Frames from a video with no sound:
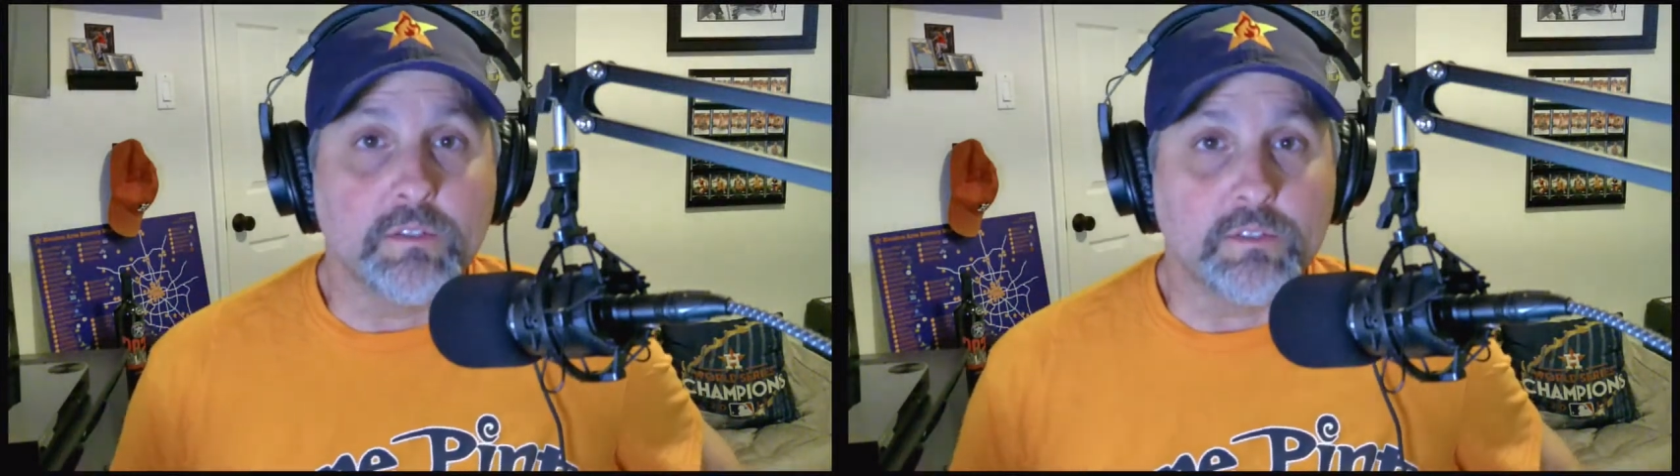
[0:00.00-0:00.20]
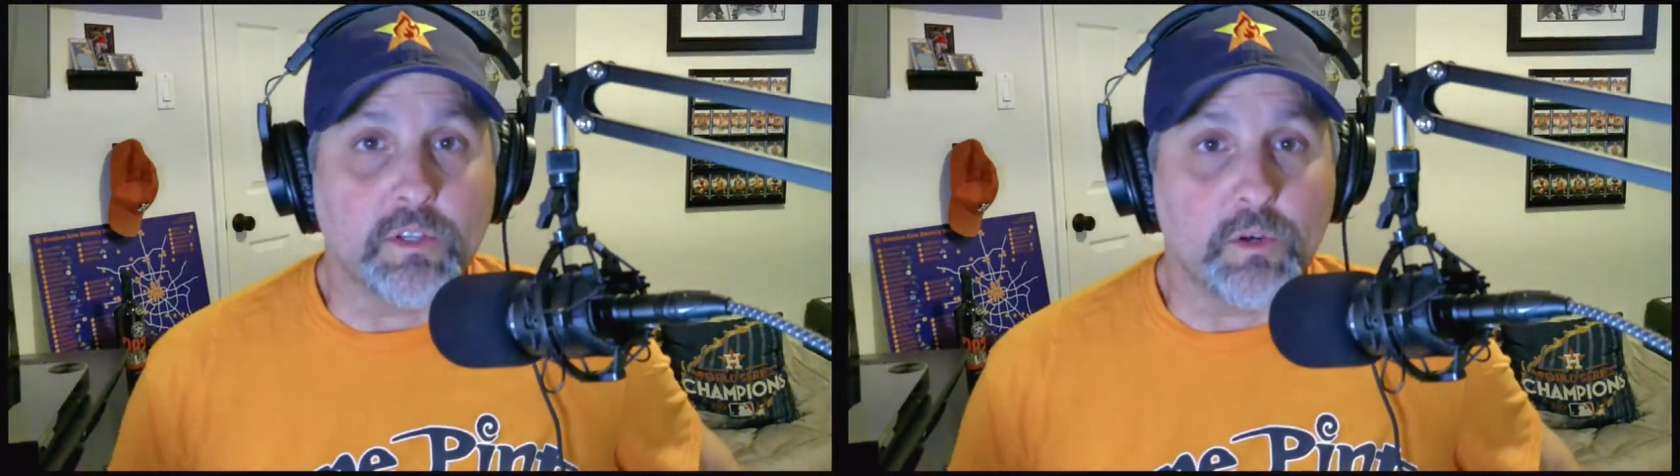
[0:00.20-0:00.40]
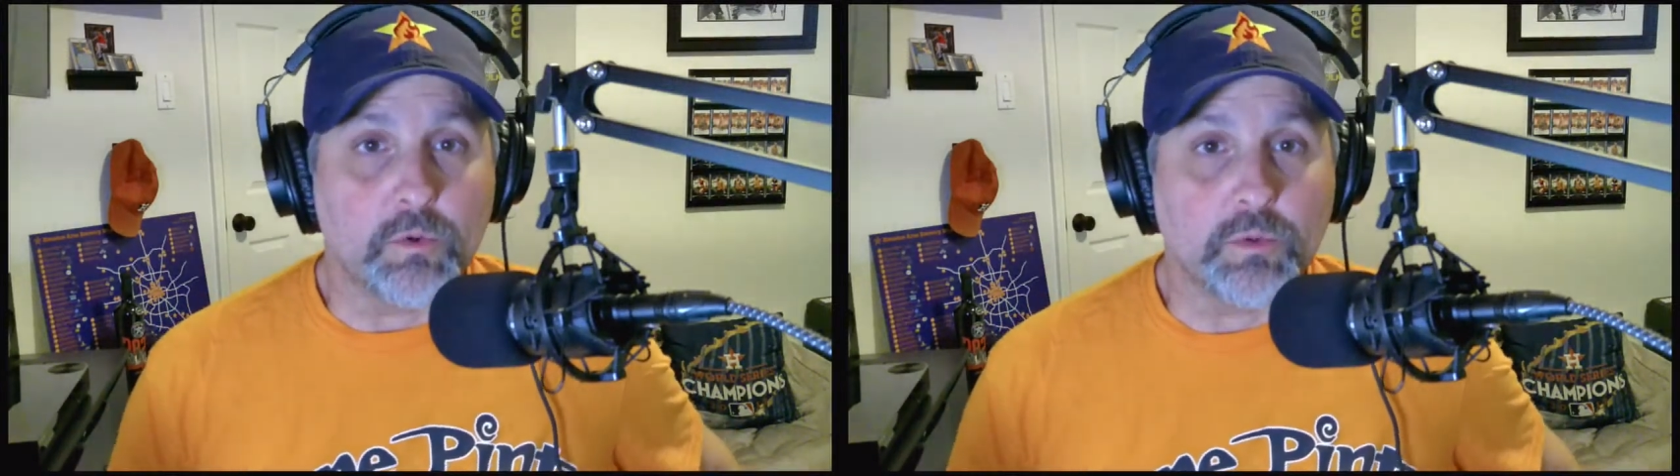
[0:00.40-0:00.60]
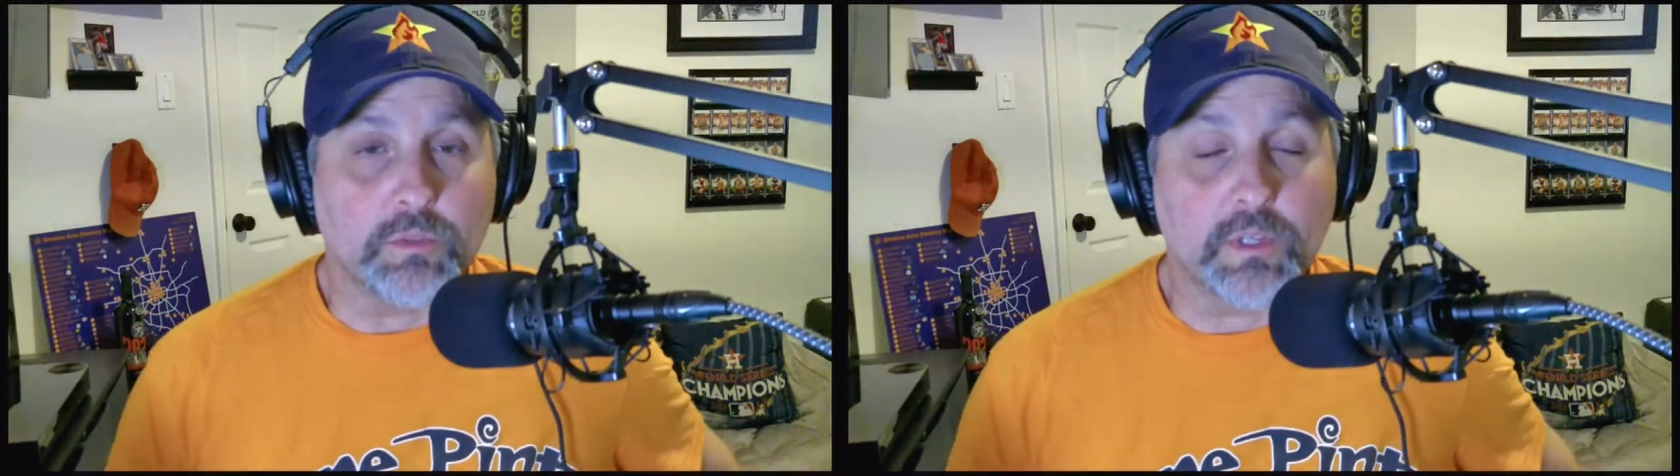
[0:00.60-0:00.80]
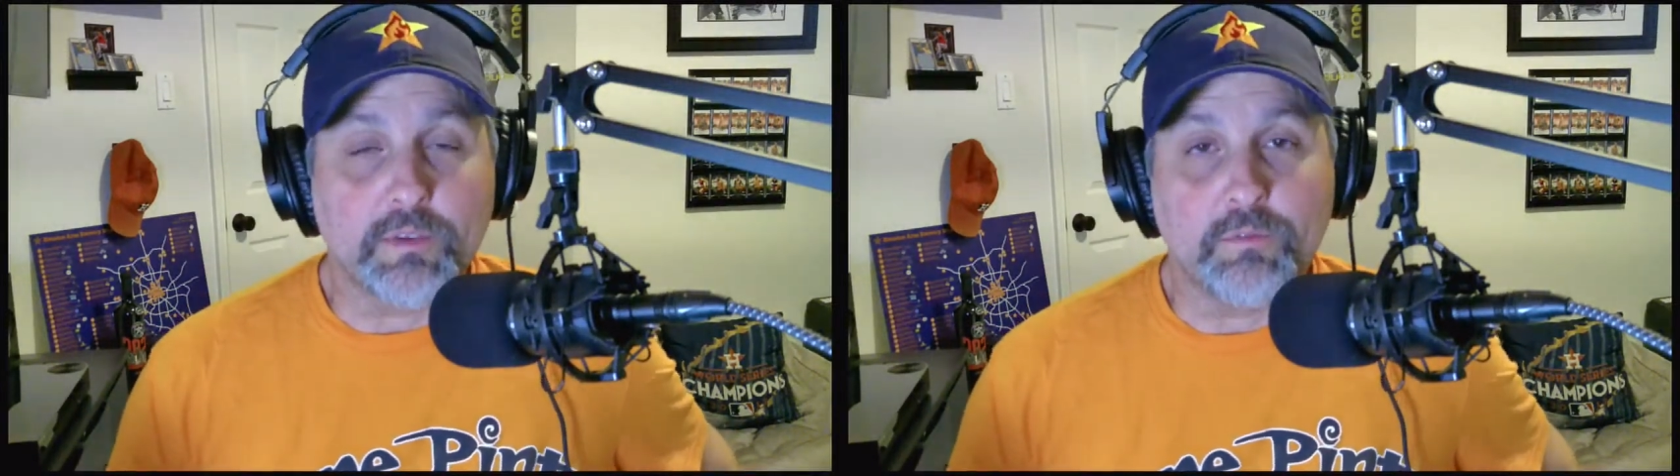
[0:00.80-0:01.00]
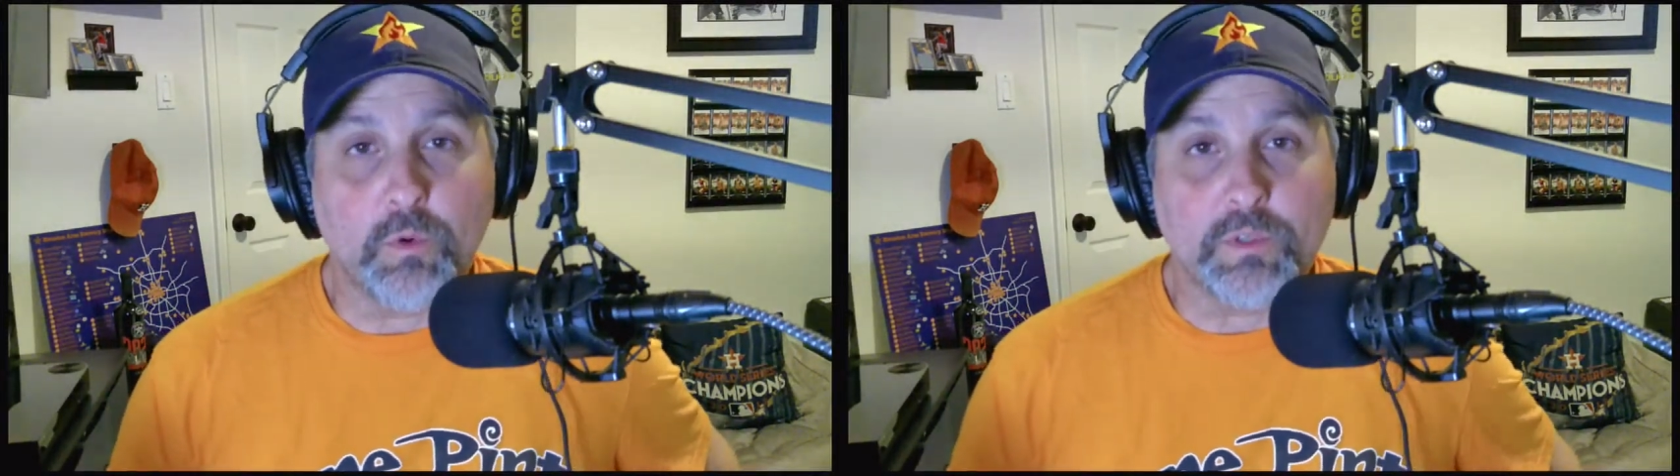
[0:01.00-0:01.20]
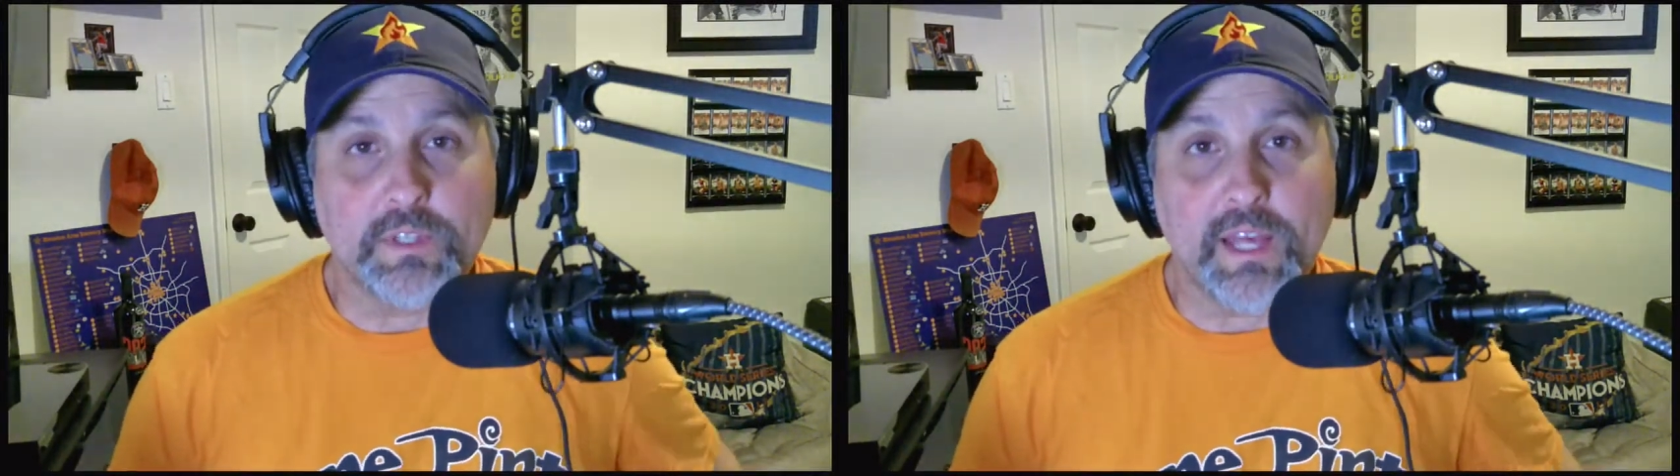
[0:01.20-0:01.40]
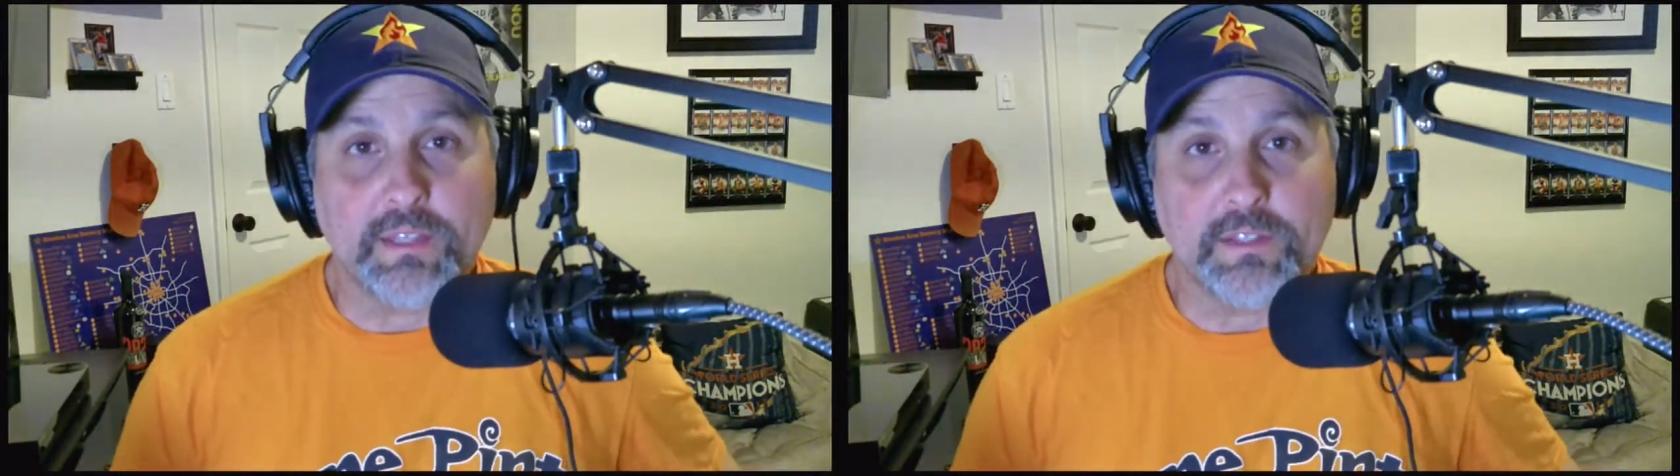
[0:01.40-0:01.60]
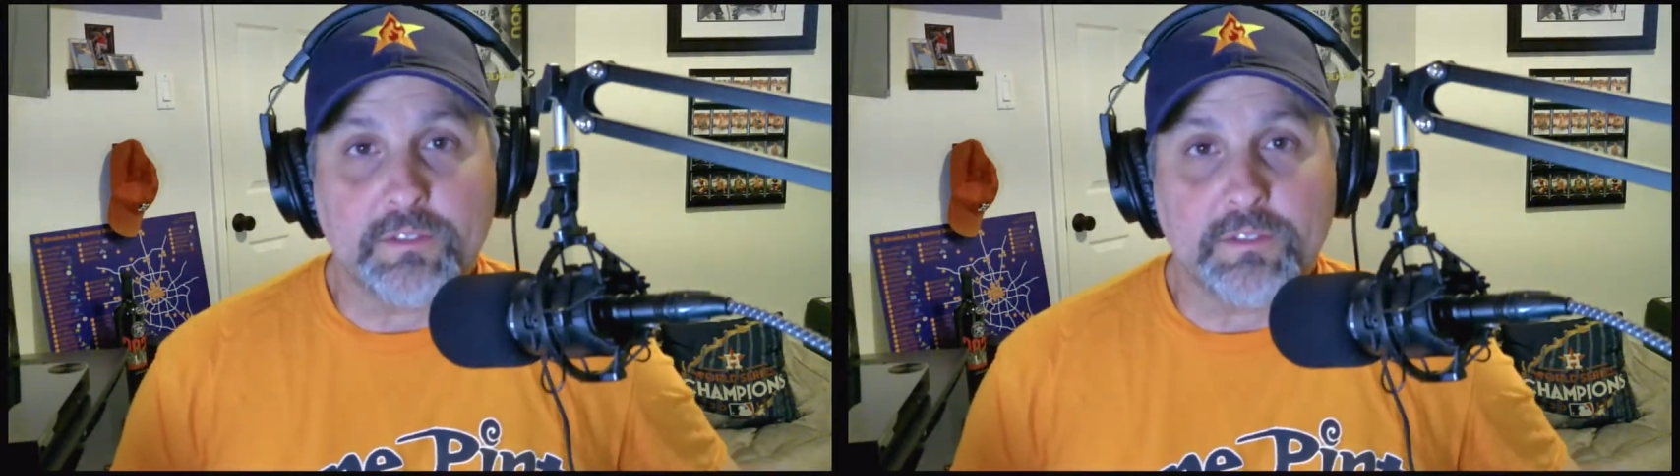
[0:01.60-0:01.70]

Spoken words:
So we're looking forward to that.